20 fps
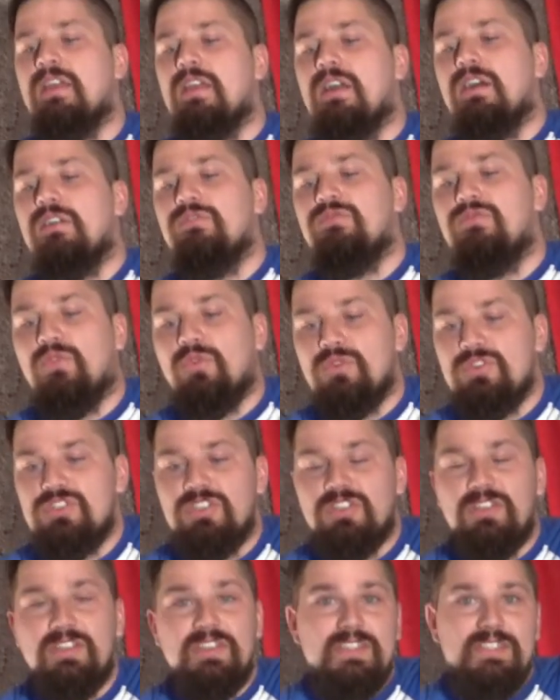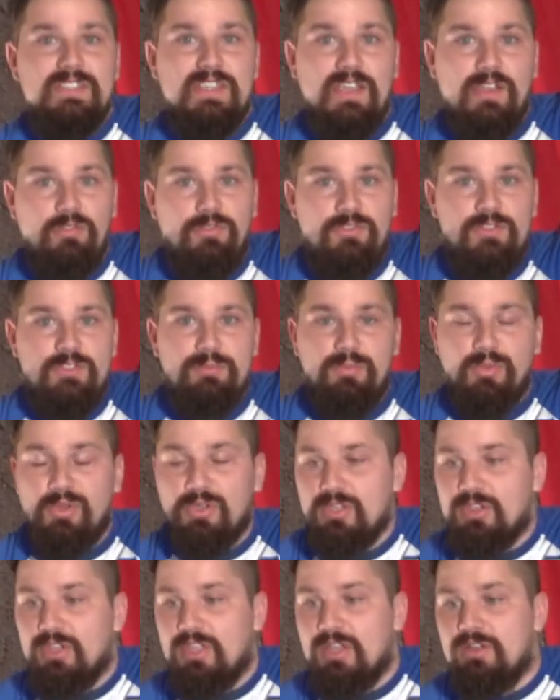Unfortunately, its health is
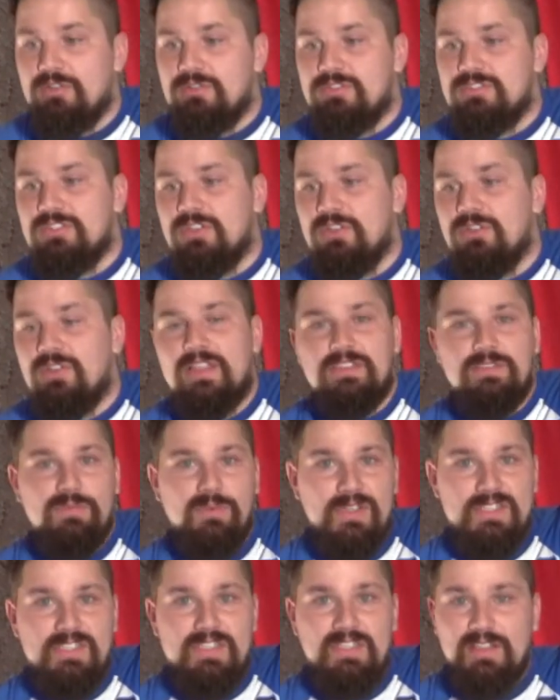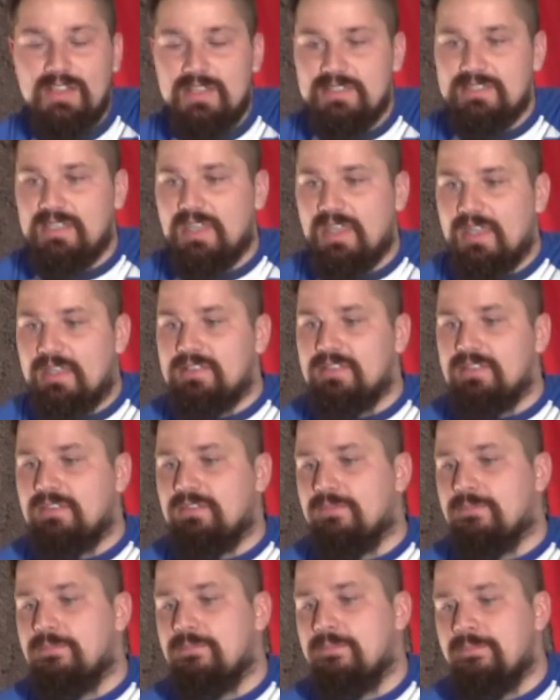pretty low, so that's why it's a glass cannon.
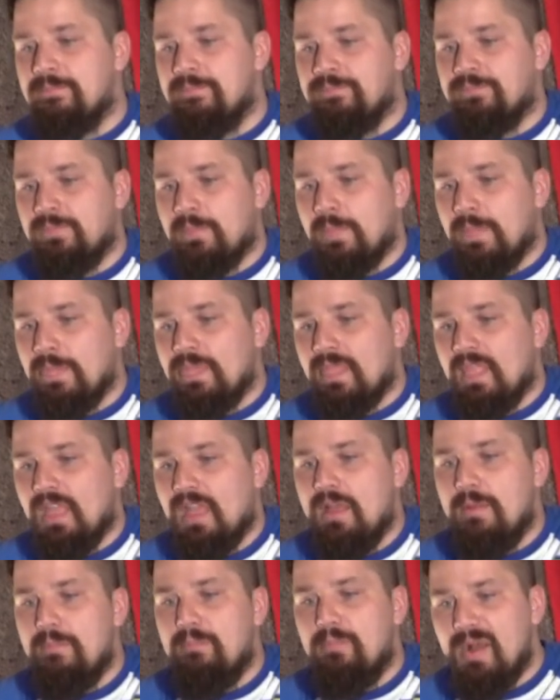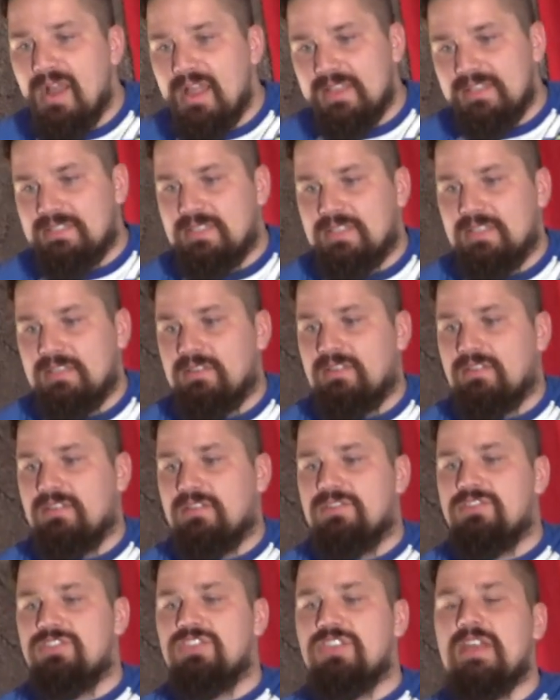But
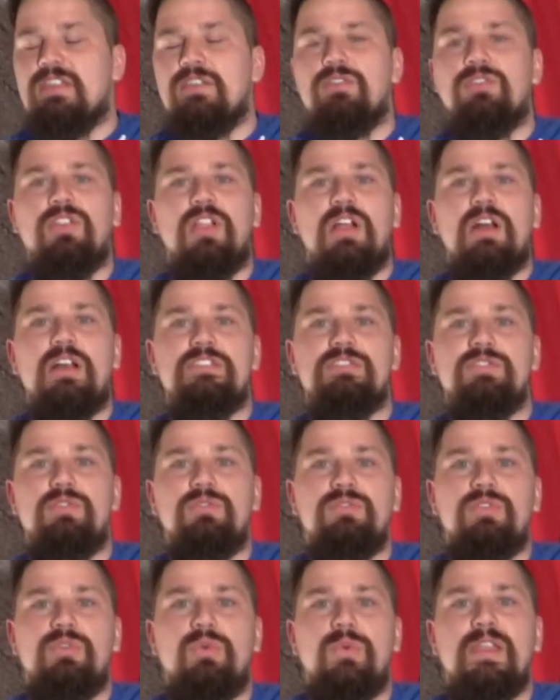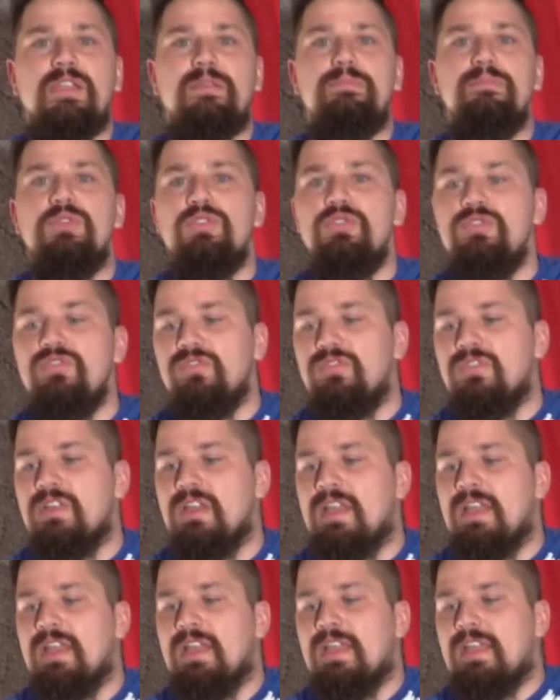Shadow Claw, its old quick move,
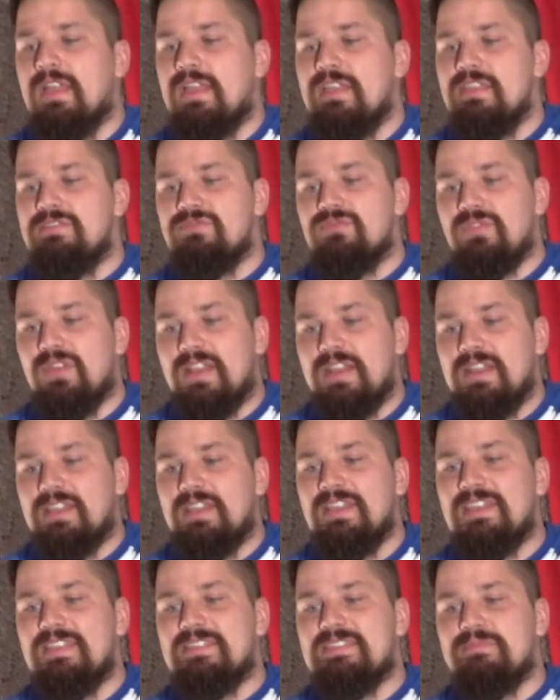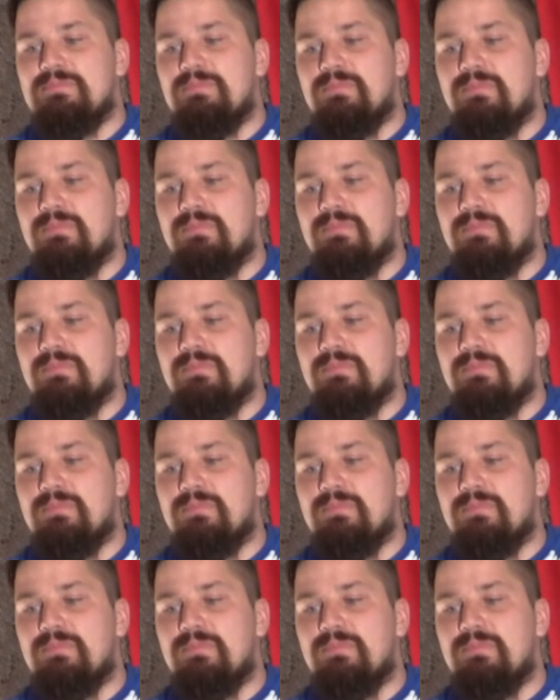is rated its